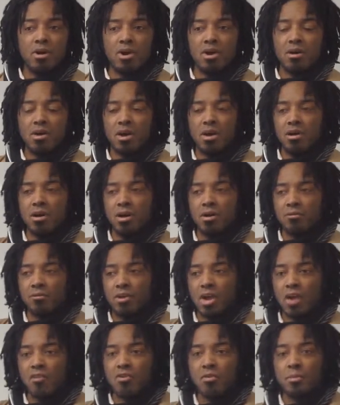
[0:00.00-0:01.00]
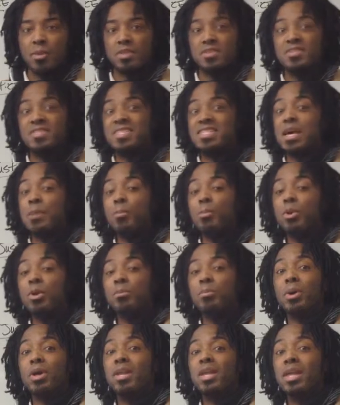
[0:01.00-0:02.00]
of, of government,
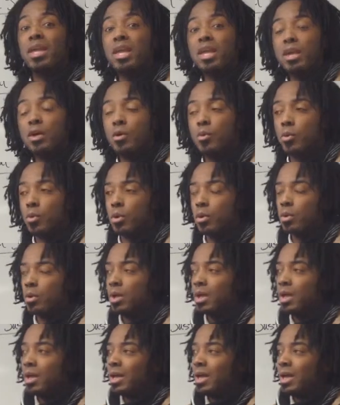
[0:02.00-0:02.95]
separate but equal.